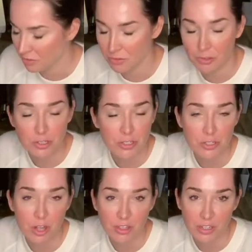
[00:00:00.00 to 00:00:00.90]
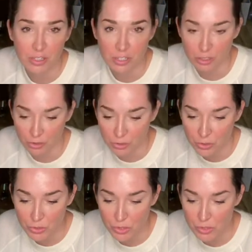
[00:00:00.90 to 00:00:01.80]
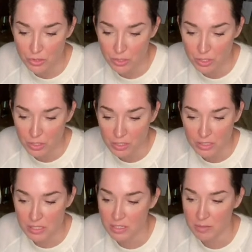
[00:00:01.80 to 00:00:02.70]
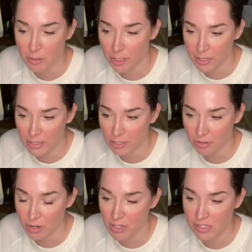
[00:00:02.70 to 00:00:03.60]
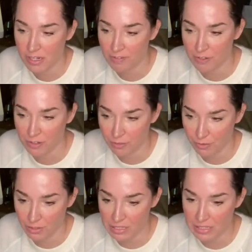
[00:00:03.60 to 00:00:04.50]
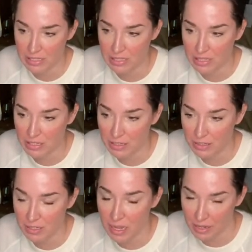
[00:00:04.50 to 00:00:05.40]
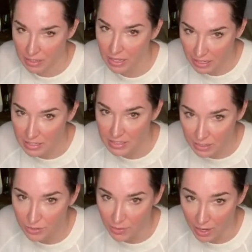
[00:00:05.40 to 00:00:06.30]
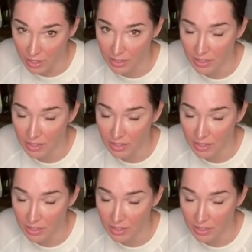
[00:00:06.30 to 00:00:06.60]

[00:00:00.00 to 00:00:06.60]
there's nothing to lose. Since I'm already getting rust after 3 seasonings, and I did it right.